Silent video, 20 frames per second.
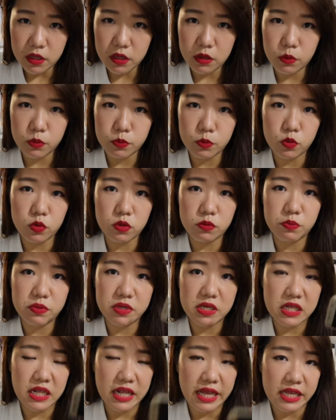it will
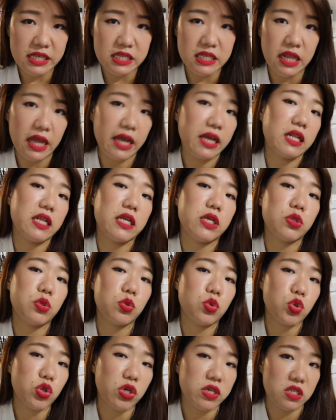be less likely
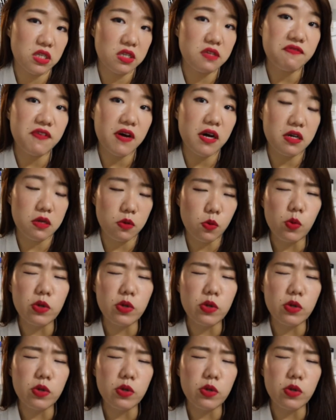to transfer.